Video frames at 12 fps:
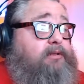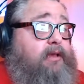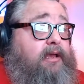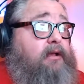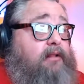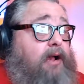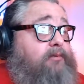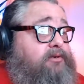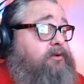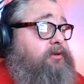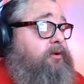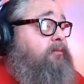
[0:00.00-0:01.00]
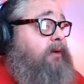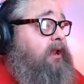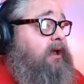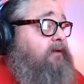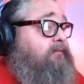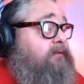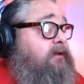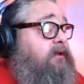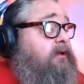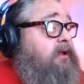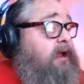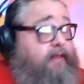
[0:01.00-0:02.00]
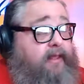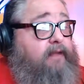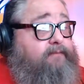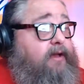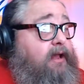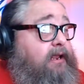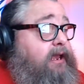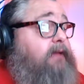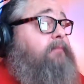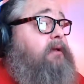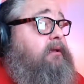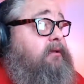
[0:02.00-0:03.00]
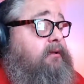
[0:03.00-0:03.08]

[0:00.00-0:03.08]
the hell I was going to do with my life. And then it finally hit me,